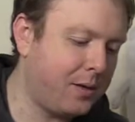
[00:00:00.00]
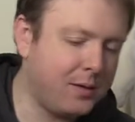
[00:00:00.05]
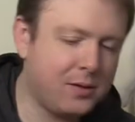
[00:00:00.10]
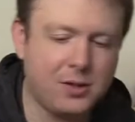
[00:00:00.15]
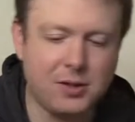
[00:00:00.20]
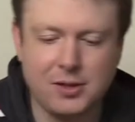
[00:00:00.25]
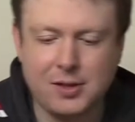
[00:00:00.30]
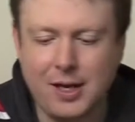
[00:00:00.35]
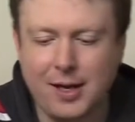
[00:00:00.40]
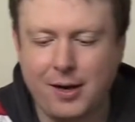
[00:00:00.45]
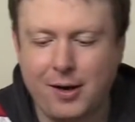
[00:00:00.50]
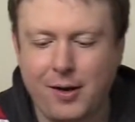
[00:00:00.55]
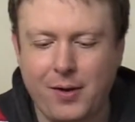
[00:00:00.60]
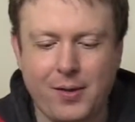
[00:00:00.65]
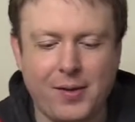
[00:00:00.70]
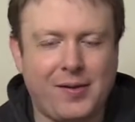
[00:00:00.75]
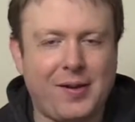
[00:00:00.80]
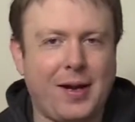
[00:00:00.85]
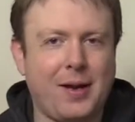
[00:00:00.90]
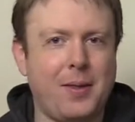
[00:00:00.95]
just get all
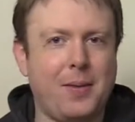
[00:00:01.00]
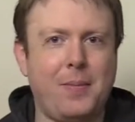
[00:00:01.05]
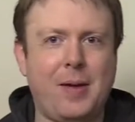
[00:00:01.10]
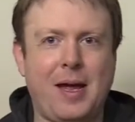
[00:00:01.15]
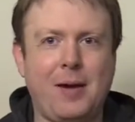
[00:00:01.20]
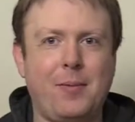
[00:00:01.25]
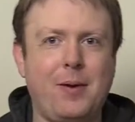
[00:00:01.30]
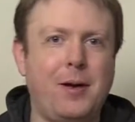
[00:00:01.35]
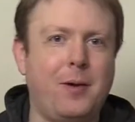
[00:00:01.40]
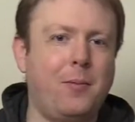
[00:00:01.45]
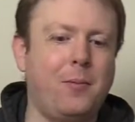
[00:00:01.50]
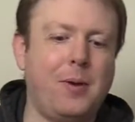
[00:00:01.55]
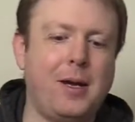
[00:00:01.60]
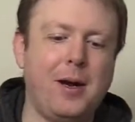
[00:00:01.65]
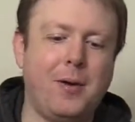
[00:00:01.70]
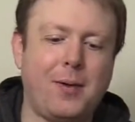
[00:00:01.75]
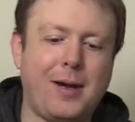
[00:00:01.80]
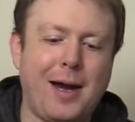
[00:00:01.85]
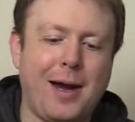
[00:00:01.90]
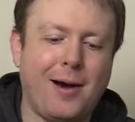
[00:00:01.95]
this out of the bag. We
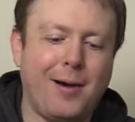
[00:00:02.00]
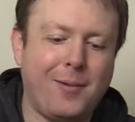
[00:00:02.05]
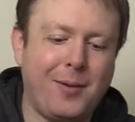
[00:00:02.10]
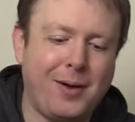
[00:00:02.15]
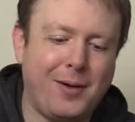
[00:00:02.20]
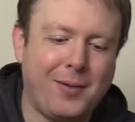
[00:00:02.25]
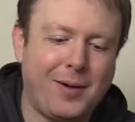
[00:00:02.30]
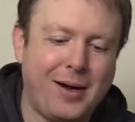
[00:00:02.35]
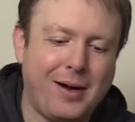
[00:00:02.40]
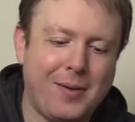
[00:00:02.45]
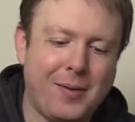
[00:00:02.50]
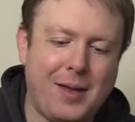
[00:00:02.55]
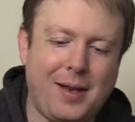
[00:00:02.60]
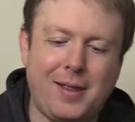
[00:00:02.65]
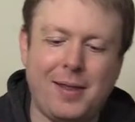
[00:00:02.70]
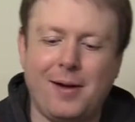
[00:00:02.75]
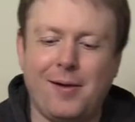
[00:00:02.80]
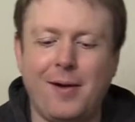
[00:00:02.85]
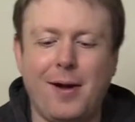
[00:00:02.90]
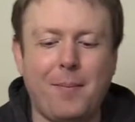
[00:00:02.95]
don't care. We don't care
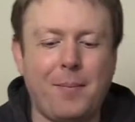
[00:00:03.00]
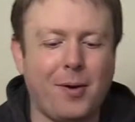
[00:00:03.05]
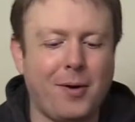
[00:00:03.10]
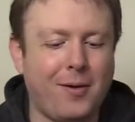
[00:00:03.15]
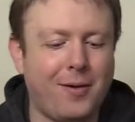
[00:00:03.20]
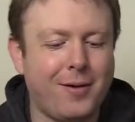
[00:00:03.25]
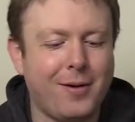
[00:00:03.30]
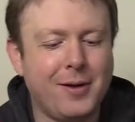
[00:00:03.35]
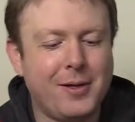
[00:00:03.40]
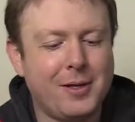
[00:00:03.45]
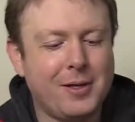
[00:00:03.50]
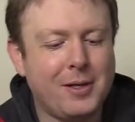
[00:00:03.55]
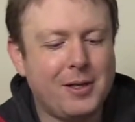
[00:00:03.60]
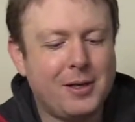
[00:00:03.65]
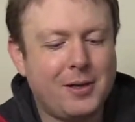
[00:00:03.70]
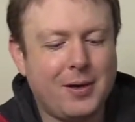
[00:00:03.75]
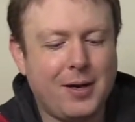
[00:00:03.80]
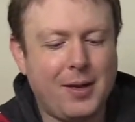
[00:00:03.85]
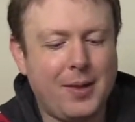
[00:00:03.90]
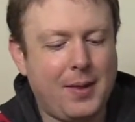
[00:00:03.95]
that they're numbered
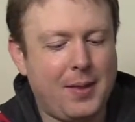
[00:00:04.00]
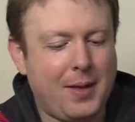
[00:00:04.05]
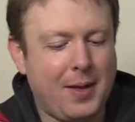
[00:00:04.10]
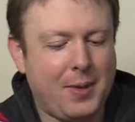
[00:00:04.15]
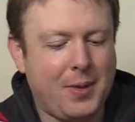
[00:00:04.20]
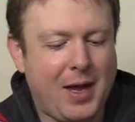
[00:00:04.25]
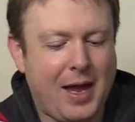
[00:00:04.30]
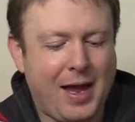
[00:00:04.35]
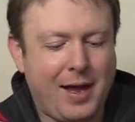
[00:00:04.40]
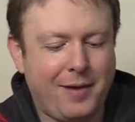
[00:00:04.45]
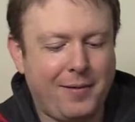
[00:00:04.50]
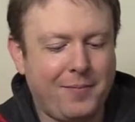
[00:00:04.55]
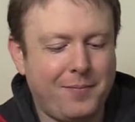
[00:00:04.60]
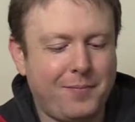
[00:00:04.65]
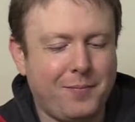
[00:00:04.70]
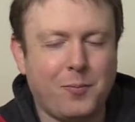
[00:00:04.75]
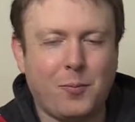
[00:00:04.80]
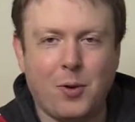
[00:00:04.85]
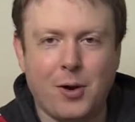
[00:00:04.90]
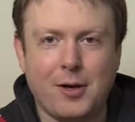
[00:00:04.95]
or anything like that.
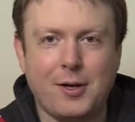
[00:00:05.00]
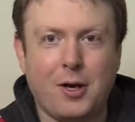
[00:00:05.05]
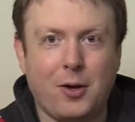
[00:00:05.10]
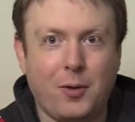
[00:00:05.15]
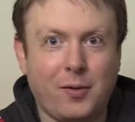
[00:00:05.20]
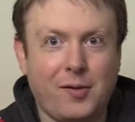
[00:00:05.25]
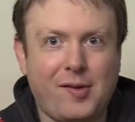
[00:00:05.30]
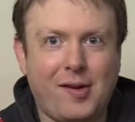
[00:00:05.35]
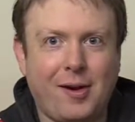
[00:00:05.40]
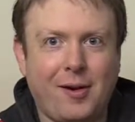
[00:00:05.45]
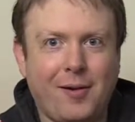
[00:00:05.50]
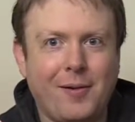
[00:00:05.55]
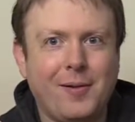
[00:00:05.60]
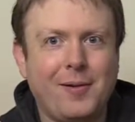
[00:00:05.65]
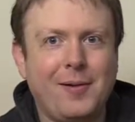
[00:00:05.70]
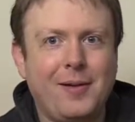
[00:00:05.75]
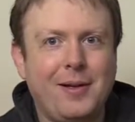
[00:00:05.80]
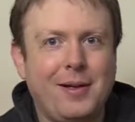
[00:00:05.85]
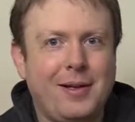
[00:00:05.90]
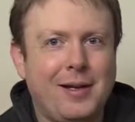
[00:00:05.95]
We're adults here.
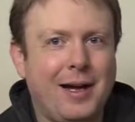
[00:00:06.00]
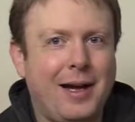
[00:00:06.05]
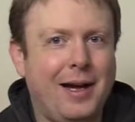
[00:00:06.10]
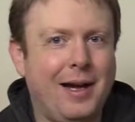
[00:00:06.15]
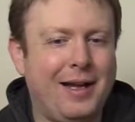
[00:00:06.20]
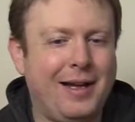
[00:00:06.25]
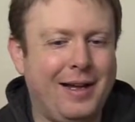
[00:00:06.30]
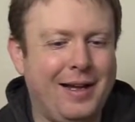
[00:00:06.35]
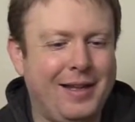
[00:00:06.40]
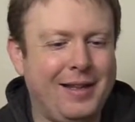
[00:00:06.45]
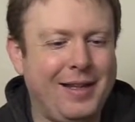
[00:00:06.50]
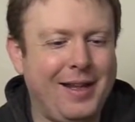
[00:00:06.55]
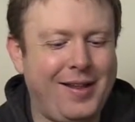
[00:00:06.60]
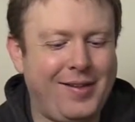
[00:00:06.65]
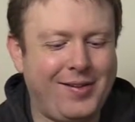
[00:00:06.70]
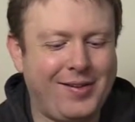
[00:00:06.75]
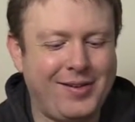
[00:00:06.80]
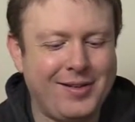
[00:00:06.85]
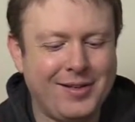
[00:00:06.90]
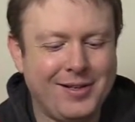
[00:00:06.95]
At
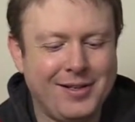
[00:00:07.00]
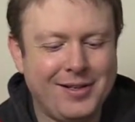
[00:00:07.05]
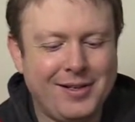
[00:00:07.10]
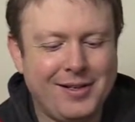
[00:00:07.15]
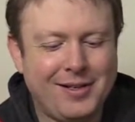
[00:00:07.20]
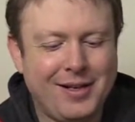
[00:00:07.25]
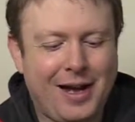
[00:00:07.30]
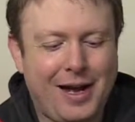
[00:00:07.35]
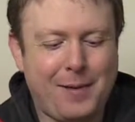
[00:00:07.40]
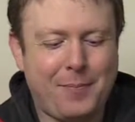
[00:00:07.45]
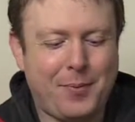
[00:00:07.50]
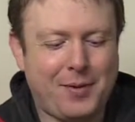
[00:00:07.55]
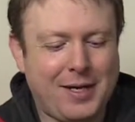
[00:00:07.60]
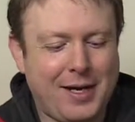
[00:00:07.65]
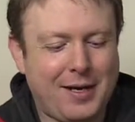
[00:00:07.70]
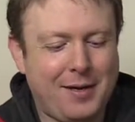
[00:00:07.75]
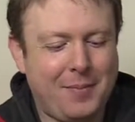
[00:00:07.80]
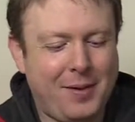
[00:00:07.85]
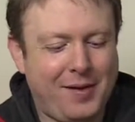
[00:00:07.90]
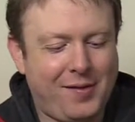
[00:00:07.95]
least I
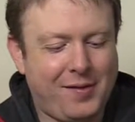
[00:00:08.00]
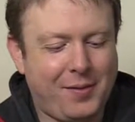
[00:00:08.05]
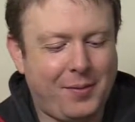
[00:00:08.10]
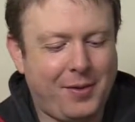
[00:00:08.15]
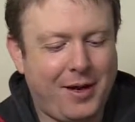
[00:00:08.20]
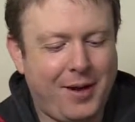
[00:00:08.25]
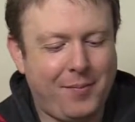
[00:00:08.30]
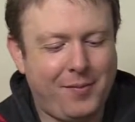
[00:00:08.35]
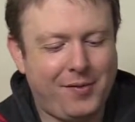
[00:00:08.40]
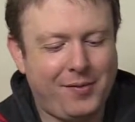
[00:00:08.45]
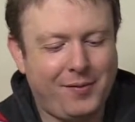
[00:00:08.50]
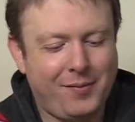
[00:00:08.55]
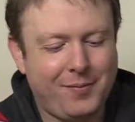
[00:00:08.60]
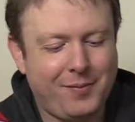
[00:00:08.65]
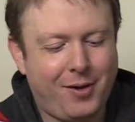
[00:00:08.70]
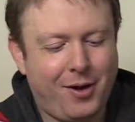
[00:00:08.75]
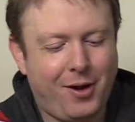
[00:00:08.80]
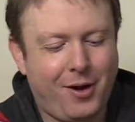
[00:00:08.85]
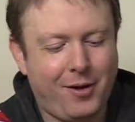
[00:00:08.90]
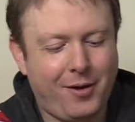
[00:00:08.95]
pretend to be sometimes
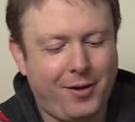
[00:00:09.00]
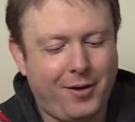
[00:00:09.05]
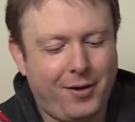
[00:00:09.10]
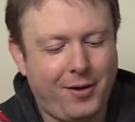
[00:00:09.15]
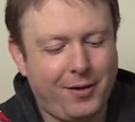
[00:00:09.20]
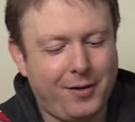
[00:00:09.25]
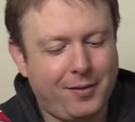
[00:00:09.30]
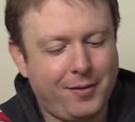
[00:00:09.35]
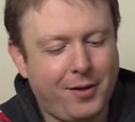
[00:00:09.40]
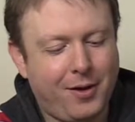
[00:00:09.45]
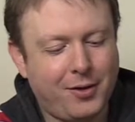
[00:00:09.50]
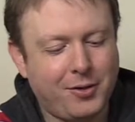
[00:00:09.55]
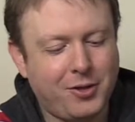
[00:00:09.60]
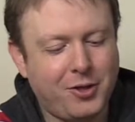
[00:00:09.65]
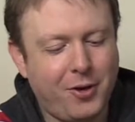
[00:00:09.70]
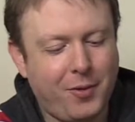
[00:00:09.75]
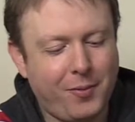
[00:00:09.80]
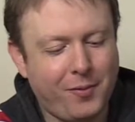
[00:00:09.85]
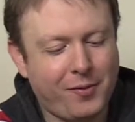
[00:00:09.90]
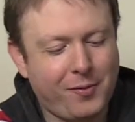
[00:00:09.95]
on
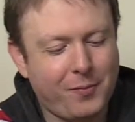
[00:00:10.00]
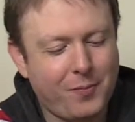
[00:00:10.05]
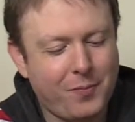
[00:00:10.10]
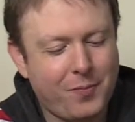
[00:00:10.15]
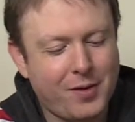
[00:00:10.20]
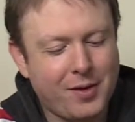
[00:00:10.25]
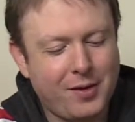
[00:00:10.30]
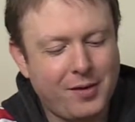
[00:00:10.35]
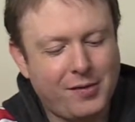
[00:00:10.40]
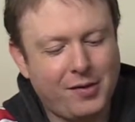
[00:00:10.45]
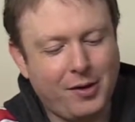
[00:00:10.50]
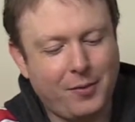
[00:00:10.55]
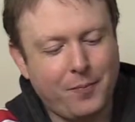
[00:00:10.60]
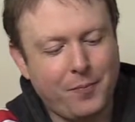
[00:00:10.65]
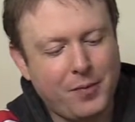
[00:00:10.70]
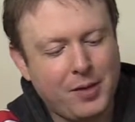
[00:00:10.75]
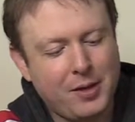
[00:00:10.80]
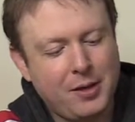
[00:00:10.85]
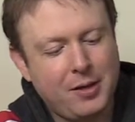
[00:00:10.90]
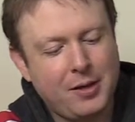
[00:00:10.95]
shows. So
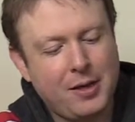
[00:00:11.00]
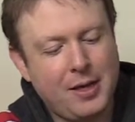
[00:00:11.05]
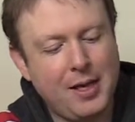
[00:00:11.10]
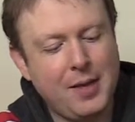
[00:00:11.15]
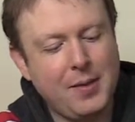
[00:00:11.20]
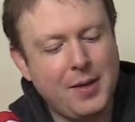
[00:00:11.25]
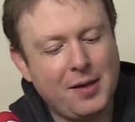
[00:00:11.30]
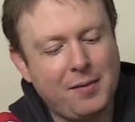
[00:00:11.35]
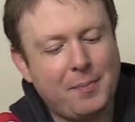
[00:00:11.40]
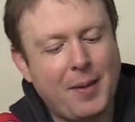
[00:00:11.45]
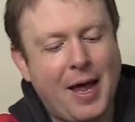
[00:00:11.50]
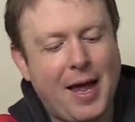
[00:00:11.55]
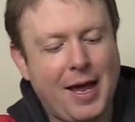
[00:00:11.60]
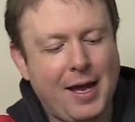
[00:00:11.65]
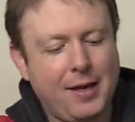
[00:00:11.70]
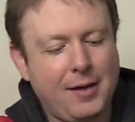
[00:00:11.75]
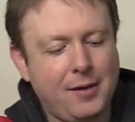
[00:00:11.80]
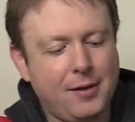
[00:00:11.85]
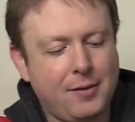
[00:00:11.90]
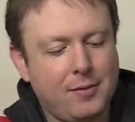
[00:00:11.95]
in this
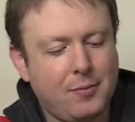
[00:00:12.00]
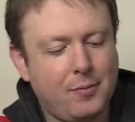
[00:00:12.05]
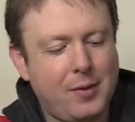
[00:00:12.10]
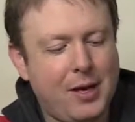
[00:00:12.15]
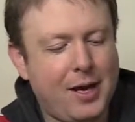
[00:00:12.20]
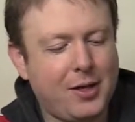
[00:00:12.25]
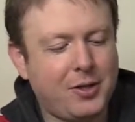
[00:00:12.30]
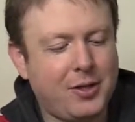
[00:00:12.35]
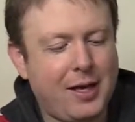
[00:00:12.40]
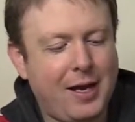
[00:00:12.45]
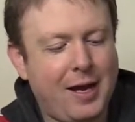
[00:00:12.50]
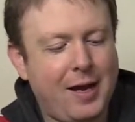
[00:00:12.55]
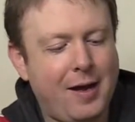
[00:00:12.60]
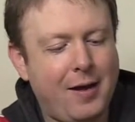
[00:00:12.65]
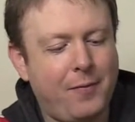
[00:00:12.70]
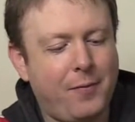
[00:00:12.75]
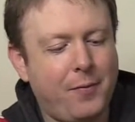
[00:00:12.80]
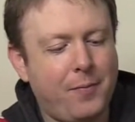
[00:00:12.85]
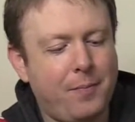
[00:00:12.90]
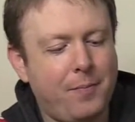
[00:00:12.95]
bag, we actually
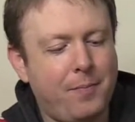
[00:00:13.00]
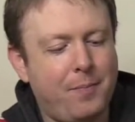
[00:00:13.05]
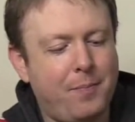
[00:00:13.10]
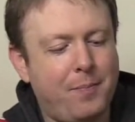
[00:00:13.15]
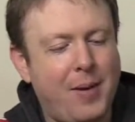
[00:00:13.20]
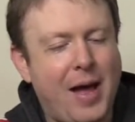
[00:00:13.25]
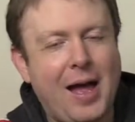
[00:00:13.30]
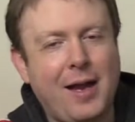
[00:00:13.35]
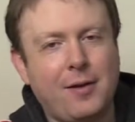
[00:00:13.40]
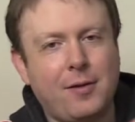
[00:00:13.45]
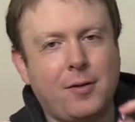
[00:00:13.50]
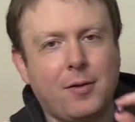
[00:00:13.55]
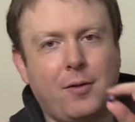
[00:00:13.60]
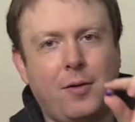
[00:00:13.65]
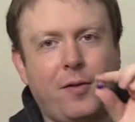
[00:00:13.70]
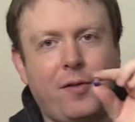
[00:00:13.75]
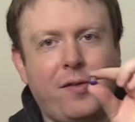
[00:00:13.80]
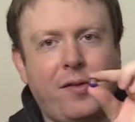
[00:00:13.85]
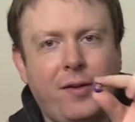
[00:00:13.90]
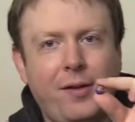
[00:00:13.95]
have
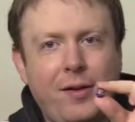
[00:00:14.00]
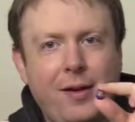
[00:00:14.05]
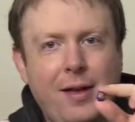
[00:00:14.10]
Batgirl's